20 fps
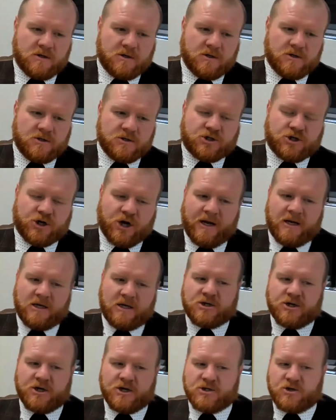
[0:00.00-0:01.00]

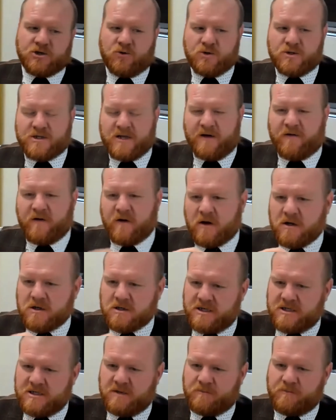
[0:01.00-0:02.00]
Changes or
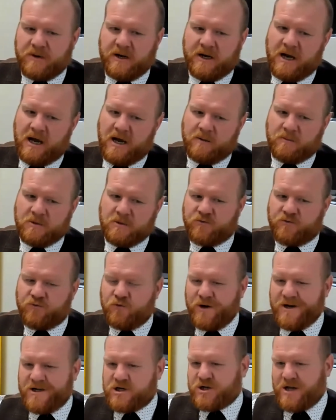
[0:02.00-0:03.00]
difficulties in being able to
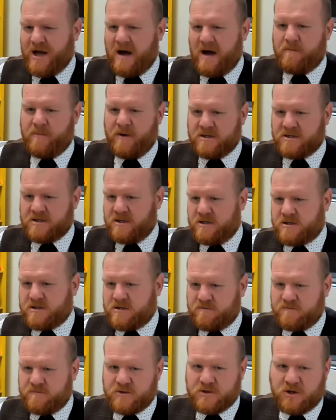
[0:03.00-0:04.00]
reach that business.
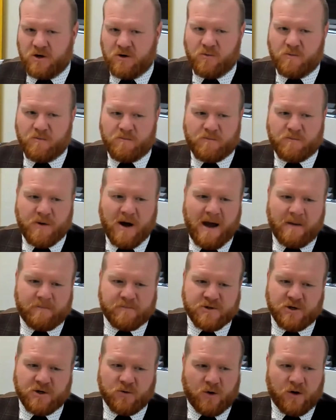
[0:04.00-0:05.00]
So
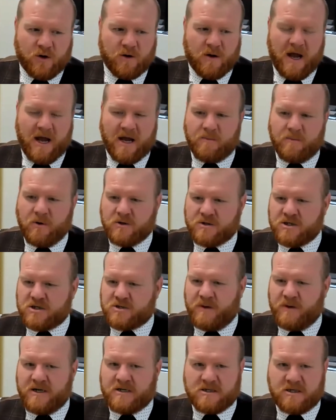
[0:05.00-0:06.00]
perhaps you were able to
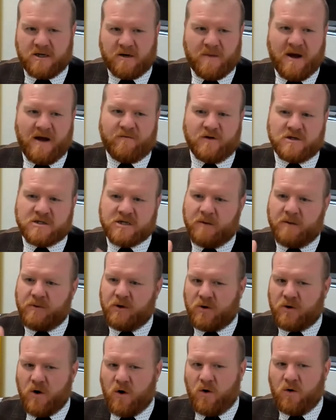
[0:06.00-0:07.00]
speak to them every time you
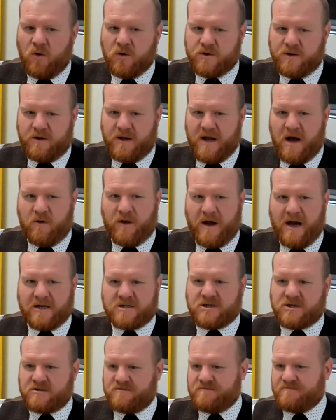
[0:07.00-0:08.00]
called, and now
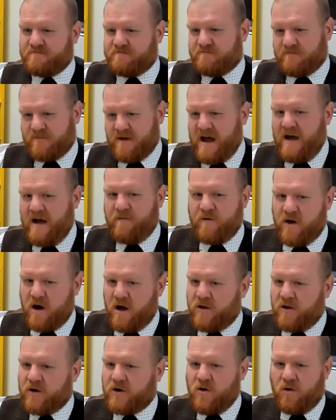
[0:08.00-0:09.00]
that's every
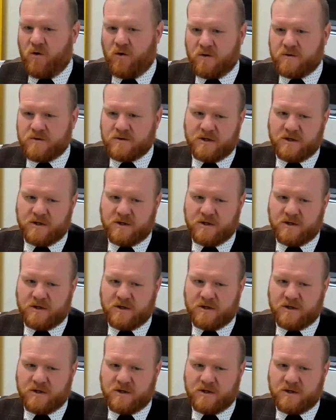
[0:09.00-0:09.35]
other call.